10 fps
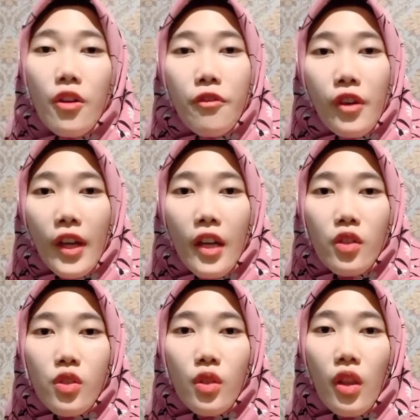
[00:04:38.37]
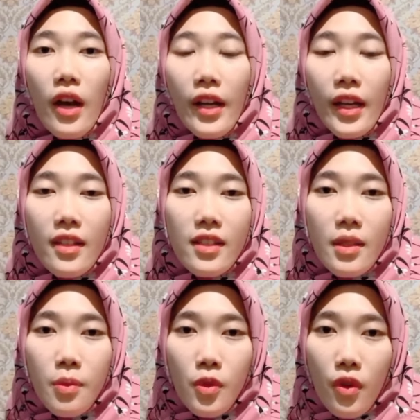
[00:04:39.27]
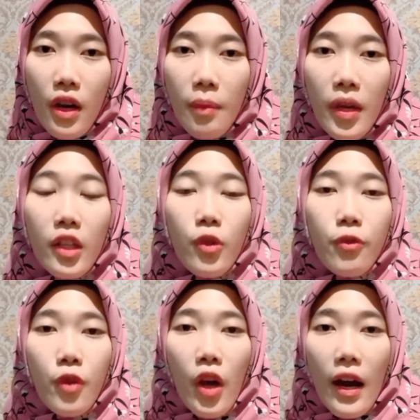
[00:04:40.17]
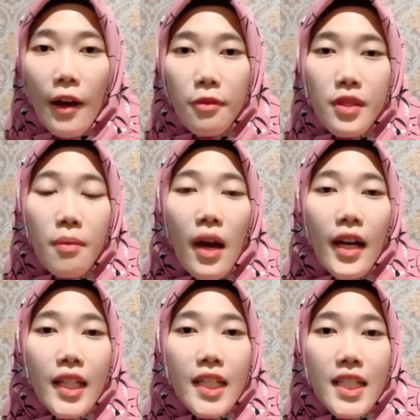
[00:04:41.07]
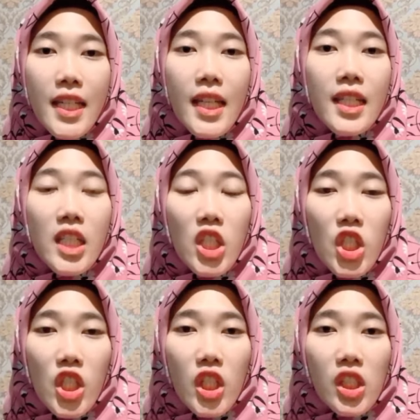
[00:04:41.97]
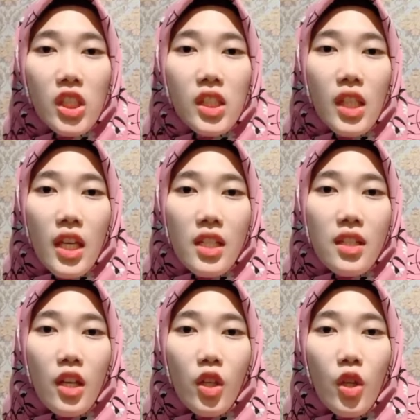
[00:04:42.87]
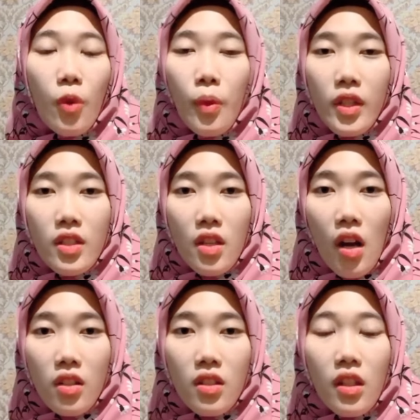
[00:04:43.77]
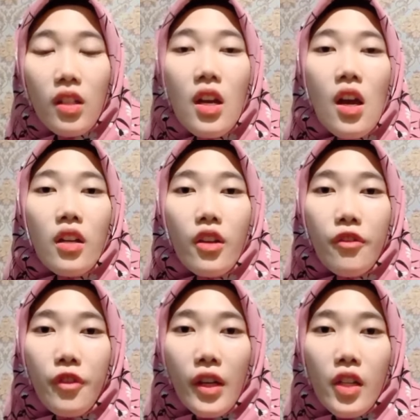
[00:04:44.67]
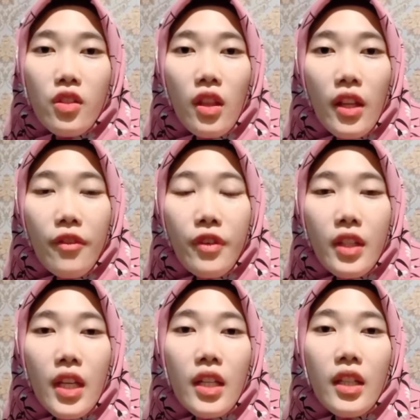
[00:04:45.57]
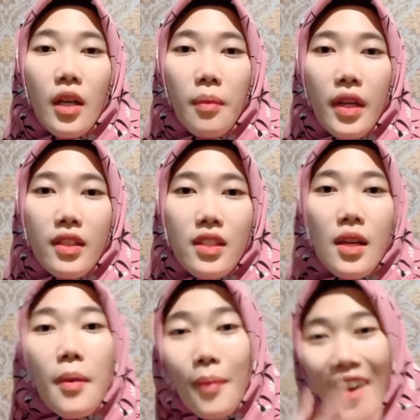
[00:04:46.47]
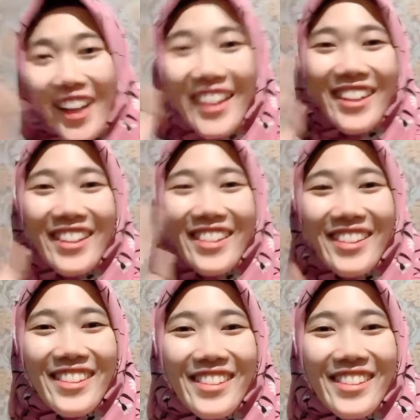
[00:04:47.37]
Don't forget to like and subscribe, and if you have some ideas and additional things that you know about this hotel, don't forget to leave it in comments. Bye!